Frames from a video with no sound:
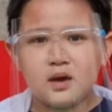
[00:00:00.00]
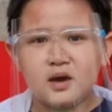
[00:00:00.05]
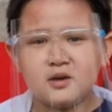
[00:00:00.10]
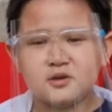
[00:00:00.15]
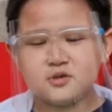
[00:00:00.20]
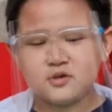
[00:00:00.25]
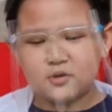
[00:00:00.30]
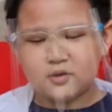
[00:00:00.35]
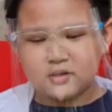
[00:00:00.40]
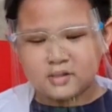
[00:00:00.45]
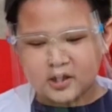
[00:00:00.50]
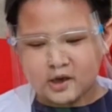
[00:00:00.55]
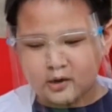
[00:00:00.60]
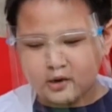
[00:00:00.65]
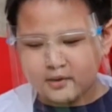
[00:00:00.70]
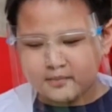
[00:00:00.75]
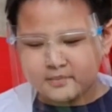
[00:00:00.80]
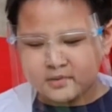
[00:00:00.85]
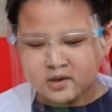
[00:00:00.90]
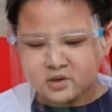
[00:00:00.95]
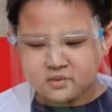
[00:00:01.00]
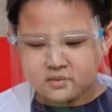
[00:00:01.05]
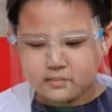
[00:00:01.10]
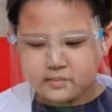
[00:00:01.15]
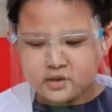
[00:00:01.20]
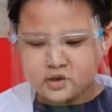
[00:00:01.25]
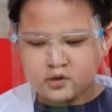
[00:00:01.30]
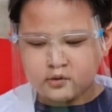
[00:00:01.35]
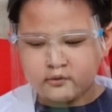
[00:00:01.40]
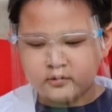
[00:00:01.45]
So now I'm gonna
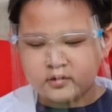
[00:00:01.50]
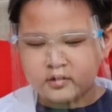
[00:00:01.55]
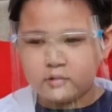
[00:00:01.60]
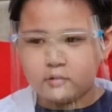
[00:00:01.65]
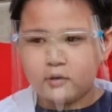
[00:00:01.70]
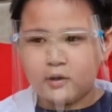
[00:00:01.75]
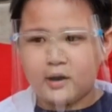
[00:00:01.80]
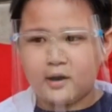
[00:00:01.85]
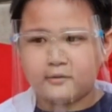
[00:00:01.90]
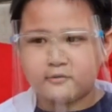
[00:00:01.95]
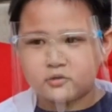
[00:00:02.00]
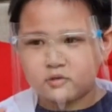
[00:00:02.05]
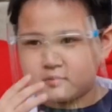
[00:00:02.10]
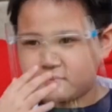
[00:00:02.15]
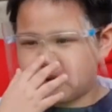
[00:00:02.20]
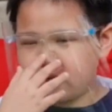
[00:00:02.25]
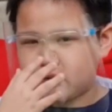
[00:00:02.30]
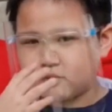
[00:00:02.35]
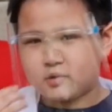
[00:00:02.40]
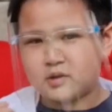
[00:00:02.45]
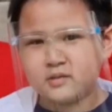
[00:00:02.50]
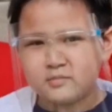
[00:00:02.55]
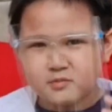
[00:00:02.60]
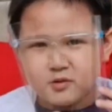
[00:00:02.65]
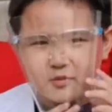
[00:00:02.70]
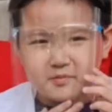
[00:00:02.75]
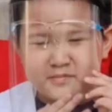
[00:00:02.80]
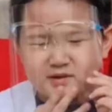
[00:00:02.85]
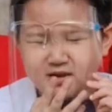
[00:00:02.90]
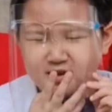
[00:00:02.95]
be showing you how to make
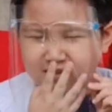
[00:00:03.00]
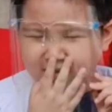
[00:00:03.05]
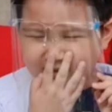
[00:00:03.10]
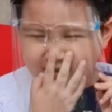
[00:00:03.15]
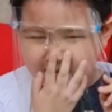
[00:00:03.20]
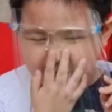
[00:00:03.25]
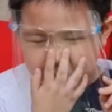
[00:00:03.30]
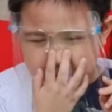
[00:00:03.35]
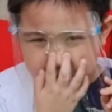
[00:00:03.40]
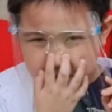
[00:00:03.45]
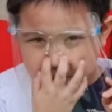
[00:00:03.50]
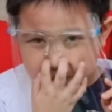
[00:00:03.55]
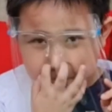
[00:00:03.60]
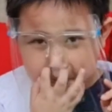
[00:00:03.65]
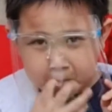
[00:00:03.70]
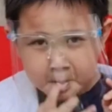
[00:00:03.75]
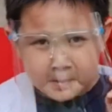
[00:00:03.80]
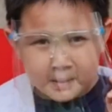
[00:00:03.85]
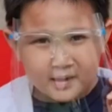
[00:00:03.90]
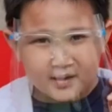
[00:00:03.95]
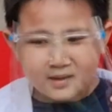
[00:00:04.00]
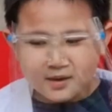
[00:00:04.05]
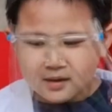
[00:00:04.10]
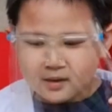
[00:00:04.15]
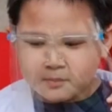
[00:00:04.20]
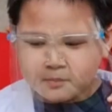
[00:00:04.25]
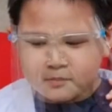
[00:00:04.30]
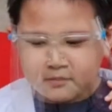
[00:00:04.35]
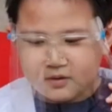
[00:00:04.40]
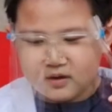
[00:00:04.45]
rainbow milk.
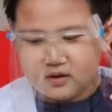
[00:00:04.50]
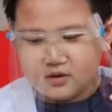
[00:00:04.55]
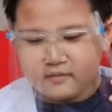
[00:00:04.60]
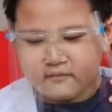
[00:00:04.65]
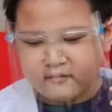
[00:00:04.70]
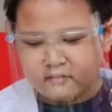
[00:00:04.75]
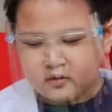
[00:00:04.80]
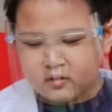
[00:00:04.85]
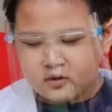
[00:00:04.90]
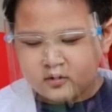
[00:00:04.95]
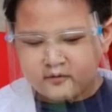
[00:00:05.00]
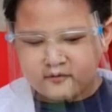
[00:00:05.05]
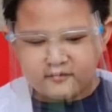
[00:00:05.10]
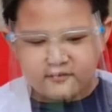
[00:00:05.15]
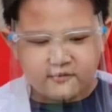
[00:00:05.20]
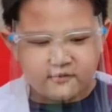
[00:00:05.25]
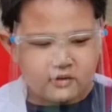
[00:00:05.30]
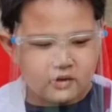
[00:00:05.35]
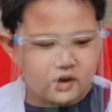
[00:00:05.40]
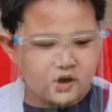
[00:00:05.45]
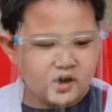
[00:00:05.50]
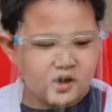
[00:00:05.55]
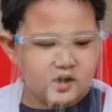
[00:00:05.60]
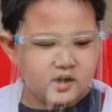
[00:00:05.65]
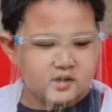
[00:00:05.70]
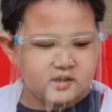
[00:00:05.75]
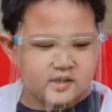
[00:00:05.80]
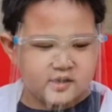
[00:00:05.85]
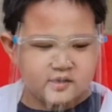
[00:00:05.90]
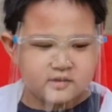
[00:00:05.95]
But
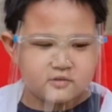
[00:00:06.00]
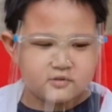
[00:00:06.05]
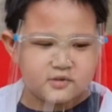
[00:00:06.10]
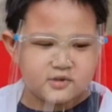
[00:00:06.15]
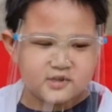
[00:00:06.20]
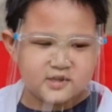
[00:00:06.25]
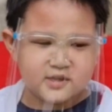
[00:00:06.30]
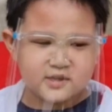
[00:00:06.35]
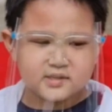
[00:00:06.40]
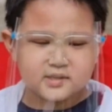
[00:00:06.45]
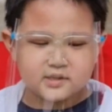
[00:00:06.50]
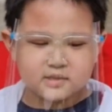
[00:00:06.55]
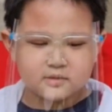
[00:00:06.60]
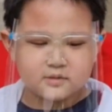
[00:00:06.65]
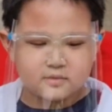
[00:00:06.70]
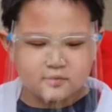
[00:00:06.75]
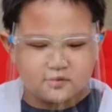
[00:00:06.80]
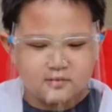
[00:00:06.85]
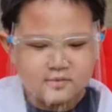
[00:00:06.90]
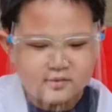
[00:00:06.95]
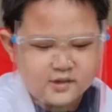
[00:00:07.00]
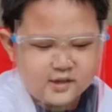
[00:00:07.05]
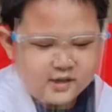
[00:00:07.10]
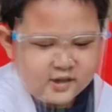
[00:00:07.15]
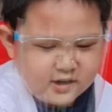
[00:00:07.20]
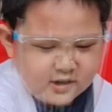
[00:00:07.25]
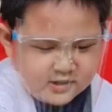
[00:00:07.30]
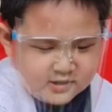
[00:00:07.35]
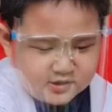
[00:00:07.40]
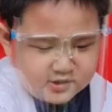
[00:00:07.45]
the ingredients include
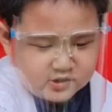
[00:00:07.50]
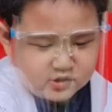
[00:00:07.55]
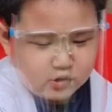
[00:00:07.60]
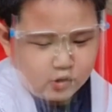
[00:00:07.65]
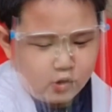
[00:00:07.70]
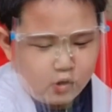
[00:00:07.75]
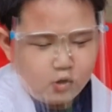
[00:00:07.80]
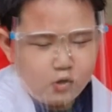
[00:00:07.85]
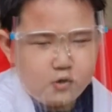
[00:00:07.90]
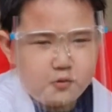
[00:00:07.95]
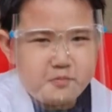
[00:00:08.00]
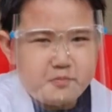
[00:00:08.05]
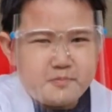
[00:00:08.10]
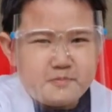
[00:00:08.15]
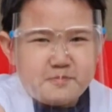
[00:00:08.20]
soap,